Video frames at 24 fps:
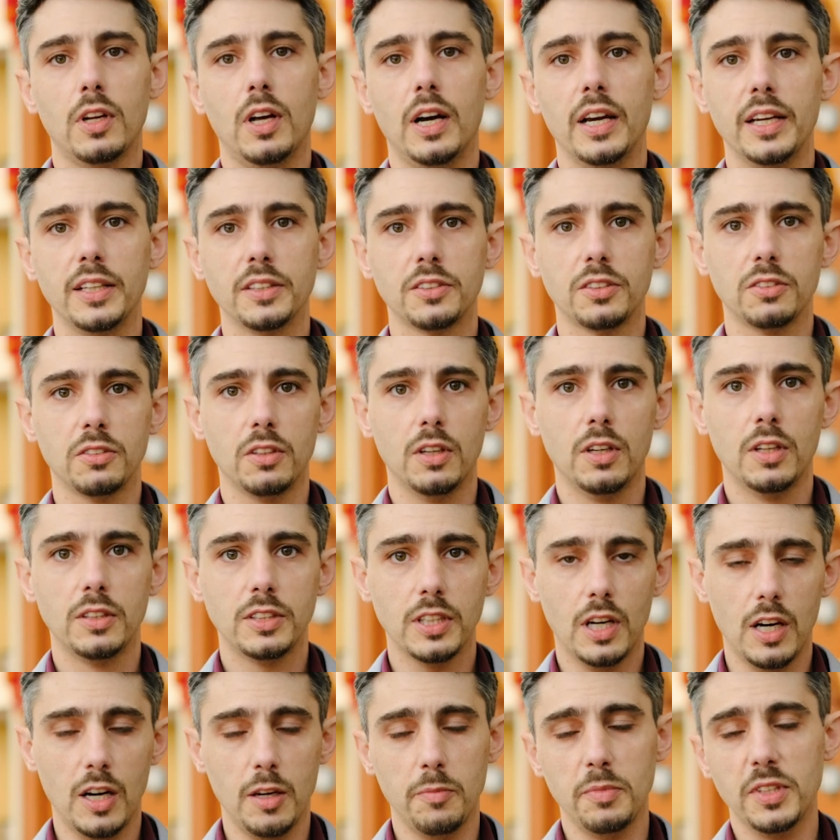clients'
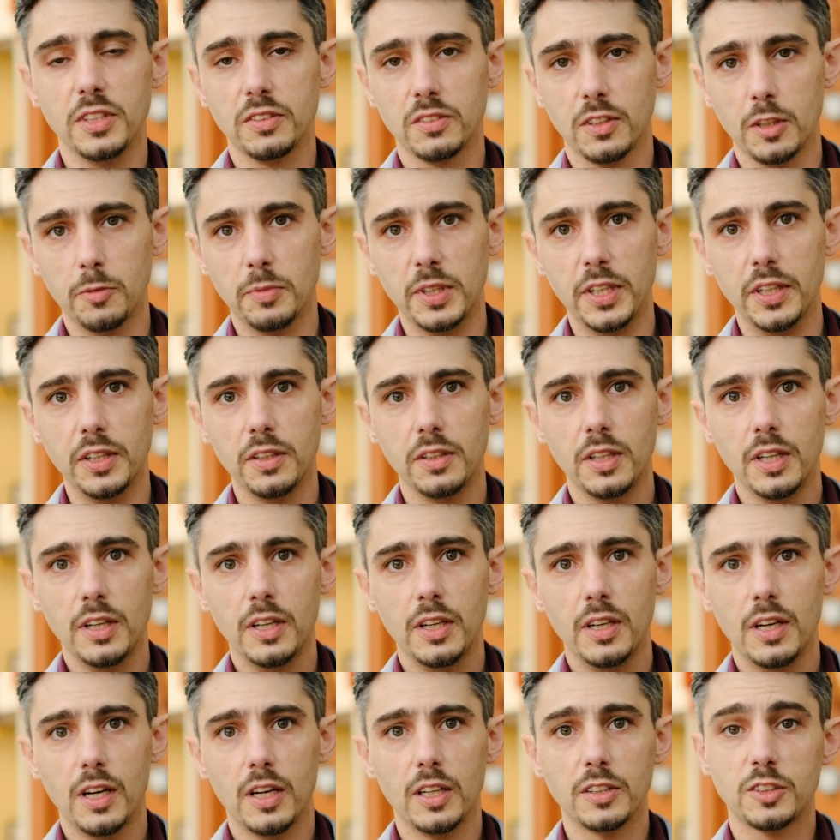time is
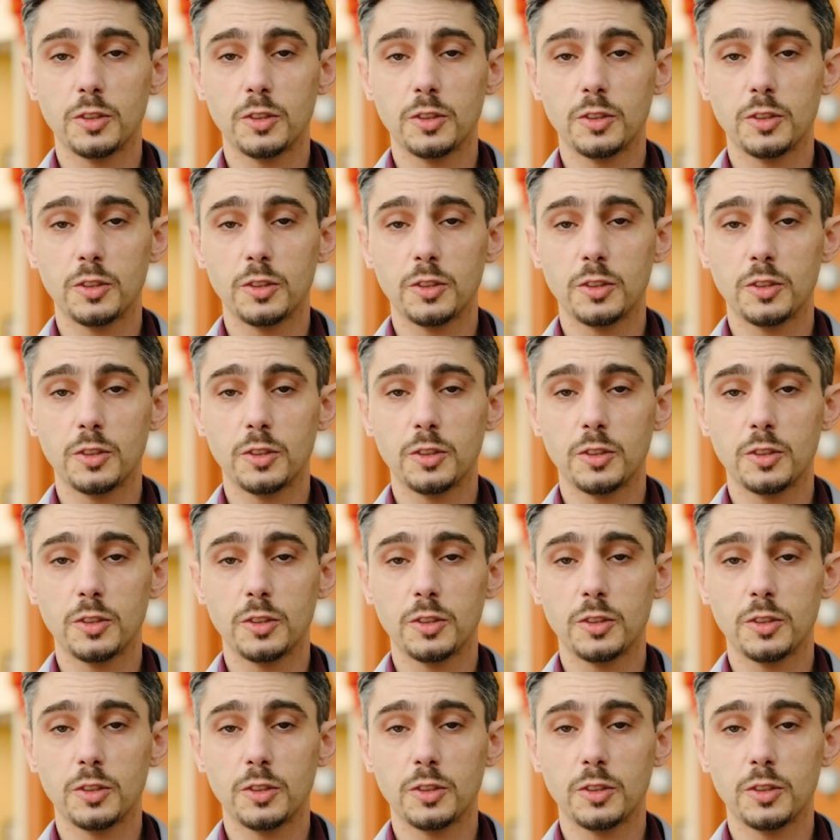limited.